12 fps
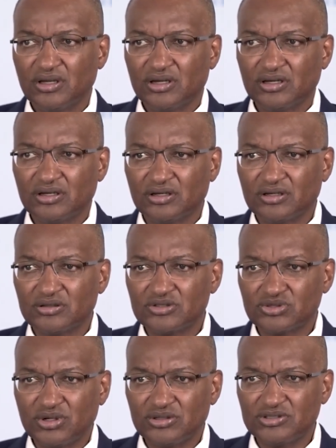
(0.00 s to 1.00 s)

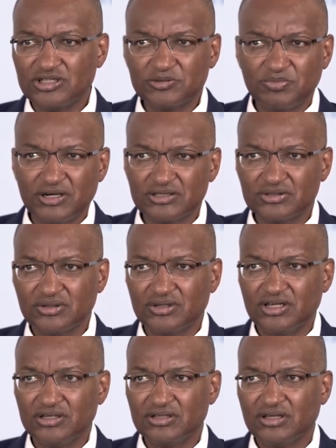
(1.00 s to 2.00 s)
so I'll just pass on
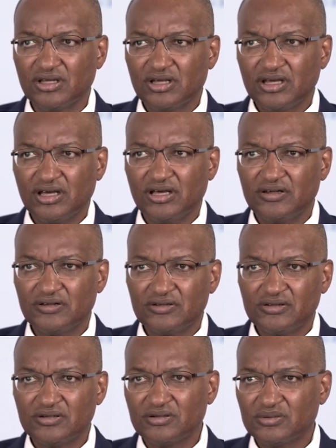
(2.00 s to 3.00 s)
it and
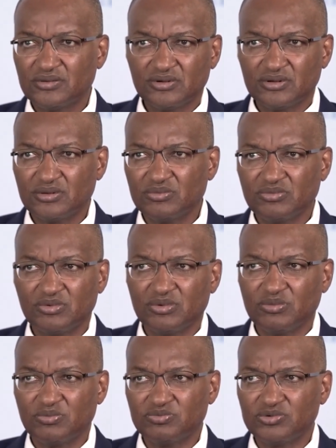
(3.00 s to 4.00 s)

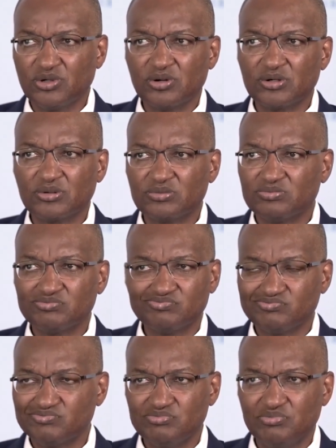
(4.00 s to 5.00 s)
talk
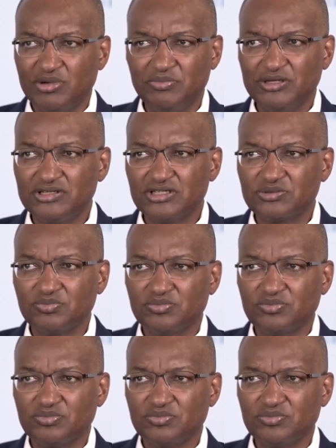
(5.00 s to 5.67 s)
maybe just